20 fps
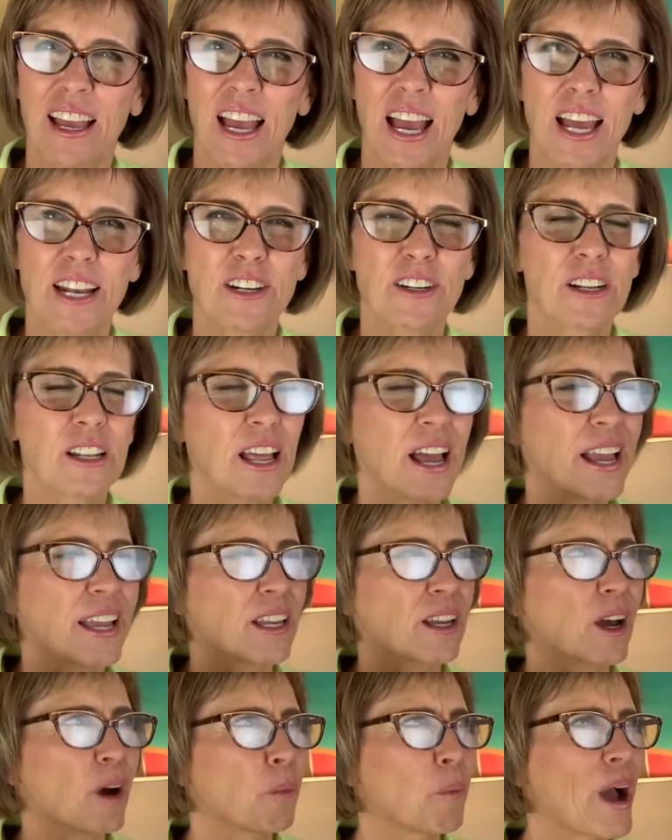And you're like,
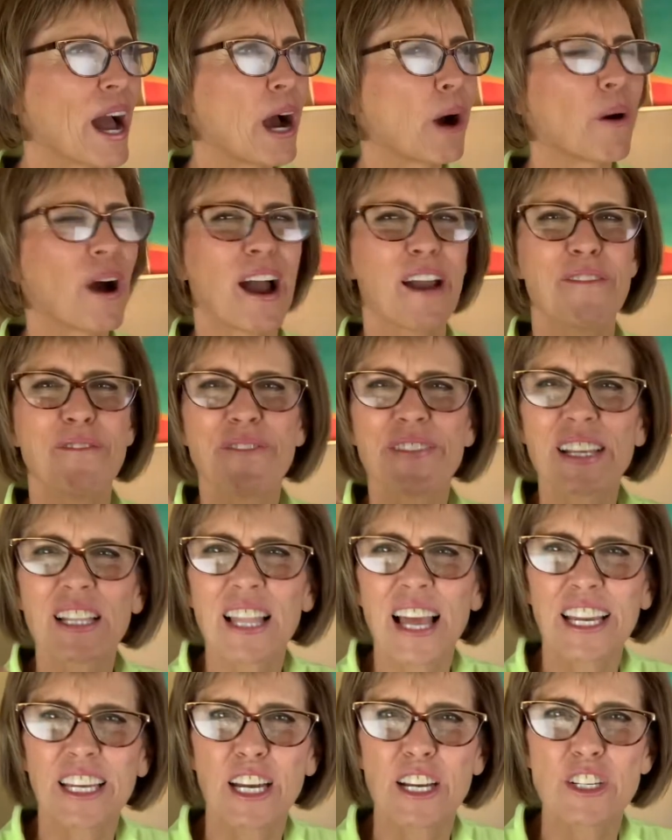wow, I feel
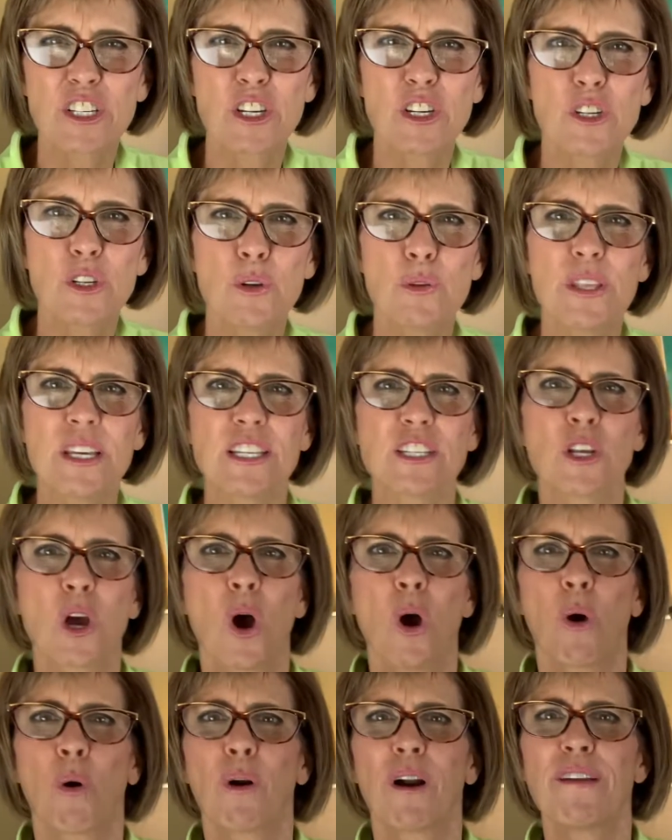like I should do this
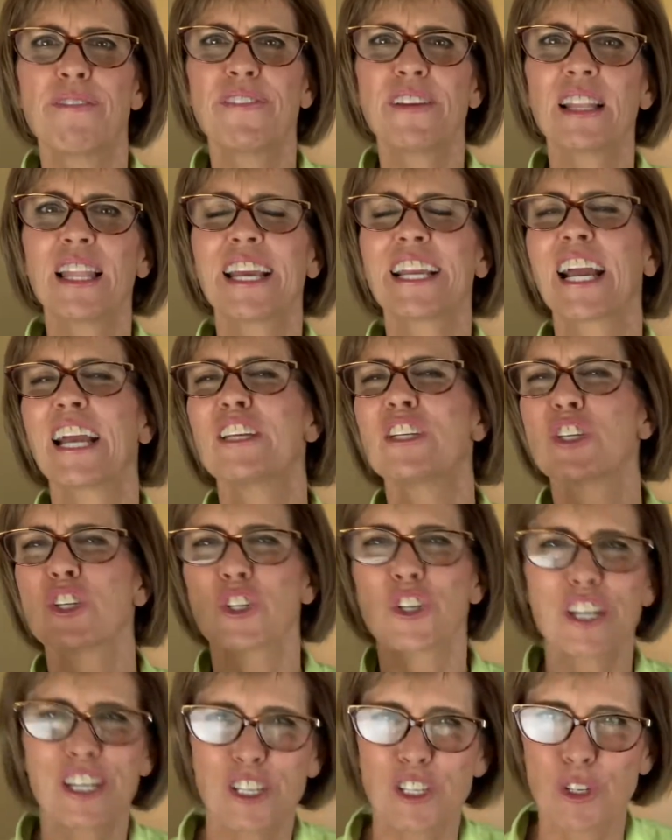or I feel like I
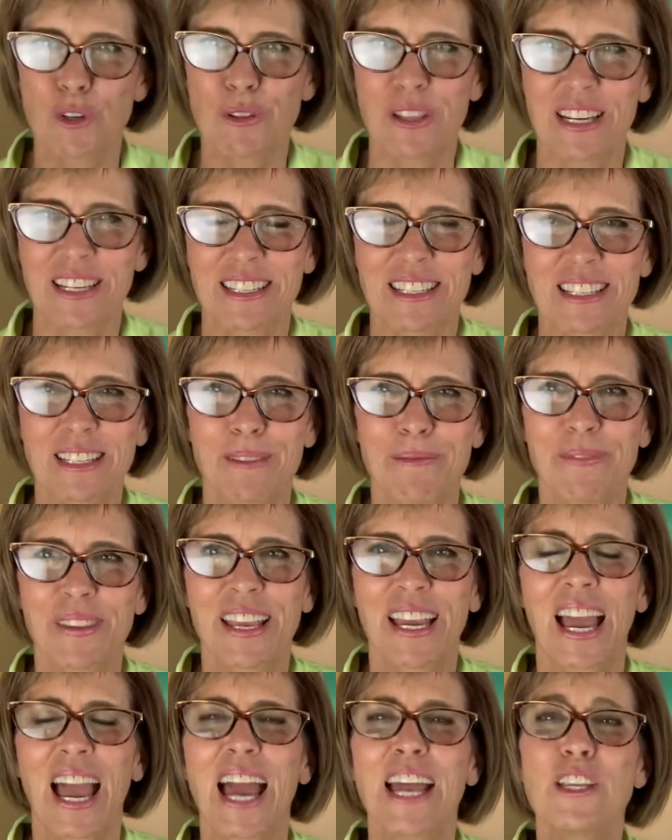shouldn't do this.
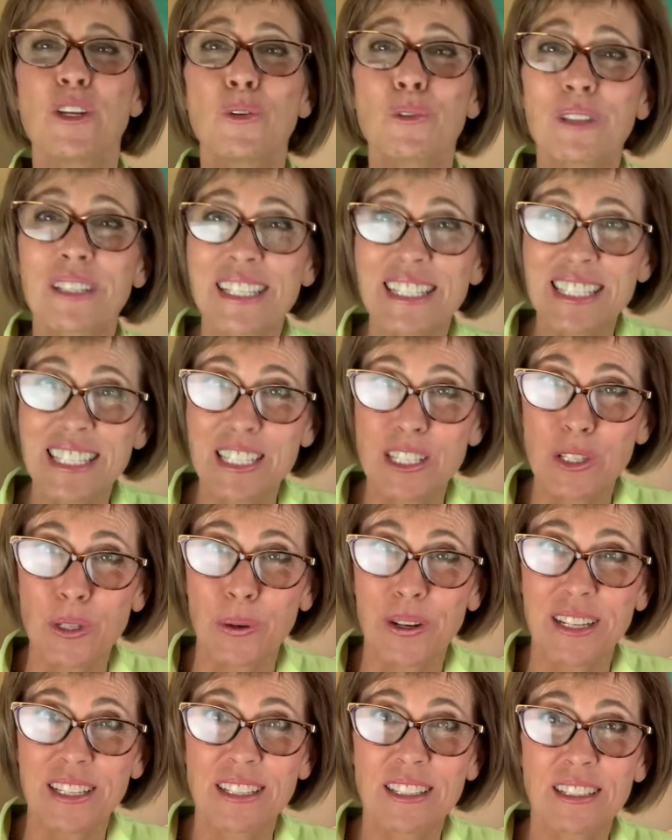And you listen to
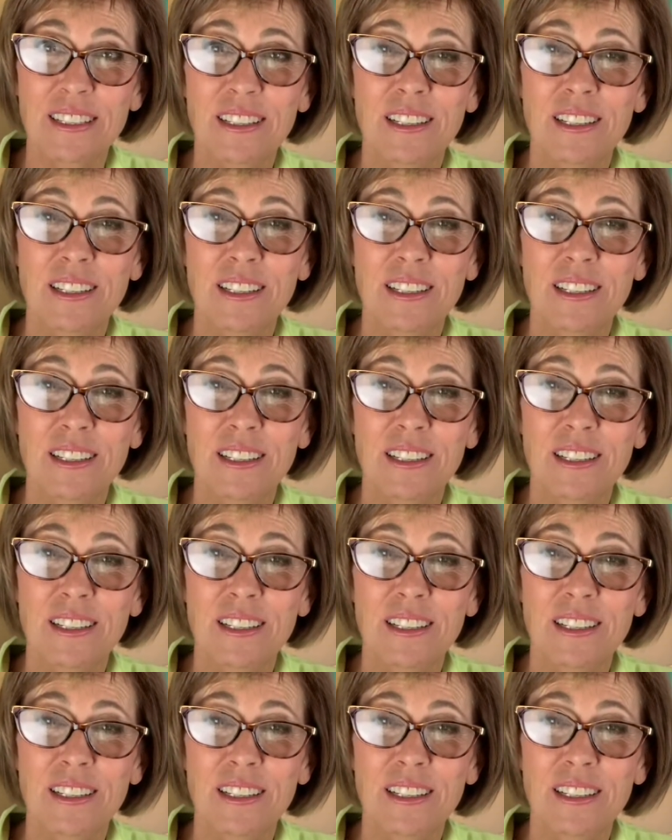it.